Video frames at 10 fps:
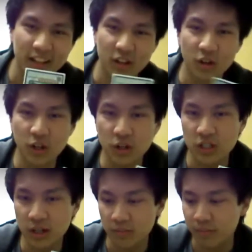You only
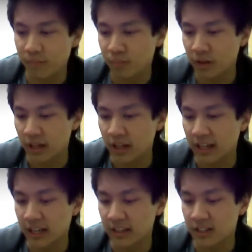use him
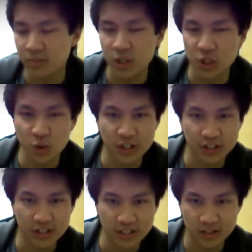in some
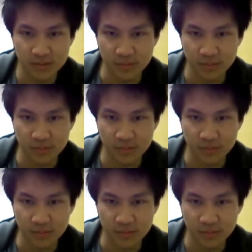situations,